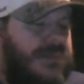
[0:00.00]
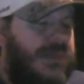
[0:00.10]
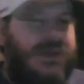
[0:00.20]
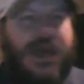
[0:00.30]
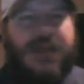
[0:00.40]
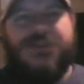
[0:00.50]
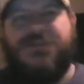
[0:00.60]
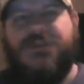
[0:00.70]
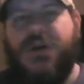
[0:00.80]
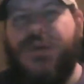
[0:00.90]
Kat
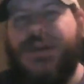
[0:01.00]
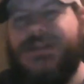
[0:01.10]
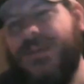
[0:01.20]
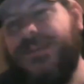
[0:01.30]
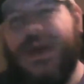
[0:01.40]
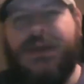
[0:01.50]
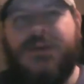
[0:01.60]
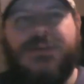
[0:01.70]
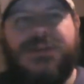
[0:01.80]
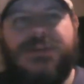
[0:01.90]
Terrell went to the
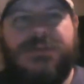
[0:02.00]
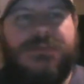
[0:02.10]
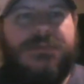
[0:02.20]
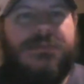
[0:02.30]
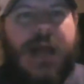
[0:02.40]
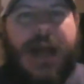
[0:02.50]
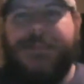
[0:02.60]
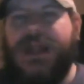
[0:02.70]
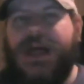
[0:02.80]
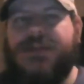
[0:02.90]
Bengals. I
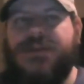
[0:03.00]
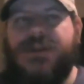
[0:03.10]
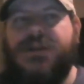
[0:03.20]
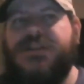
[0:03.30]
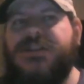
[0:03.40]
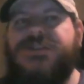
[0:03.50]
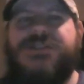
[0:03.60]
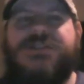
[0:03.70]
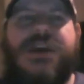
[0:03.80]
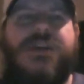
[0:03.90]
blocked her because she
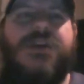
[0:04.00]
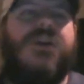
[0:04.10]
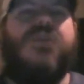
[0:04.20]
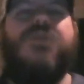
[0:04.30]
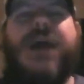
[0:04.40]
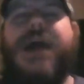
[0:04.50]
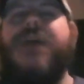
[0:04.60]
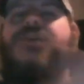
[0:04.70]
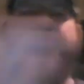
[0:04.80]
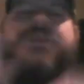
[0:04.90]
said, who
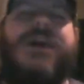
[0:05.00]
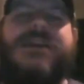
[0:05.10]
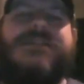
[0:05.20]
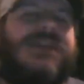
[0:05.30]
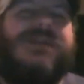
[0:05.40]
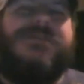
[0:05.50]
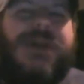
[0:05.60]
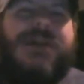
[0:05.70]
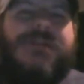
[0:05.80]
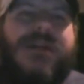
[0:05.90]
dat, who they, same
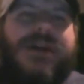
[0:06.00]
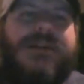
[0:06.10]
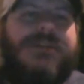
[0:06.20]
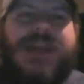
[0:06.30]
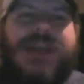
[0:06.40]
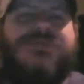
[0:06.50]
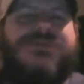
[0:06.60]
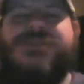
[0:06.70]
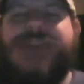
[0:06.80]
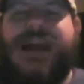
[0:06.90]
thing, right? That was
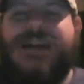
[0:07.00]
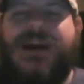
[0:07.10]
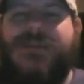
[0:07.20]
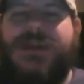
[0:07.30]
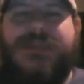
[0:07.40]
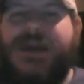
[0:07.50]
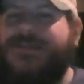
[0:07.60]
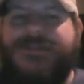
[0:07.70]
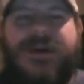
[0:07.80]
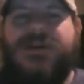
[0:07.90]
her exact comment. I'm like,
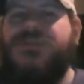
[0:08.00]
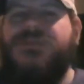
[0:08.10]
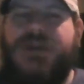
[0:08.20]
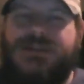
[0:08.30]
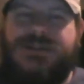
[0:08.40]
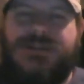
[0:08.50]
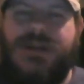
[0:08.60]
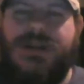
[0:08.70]
fuck you, bitch.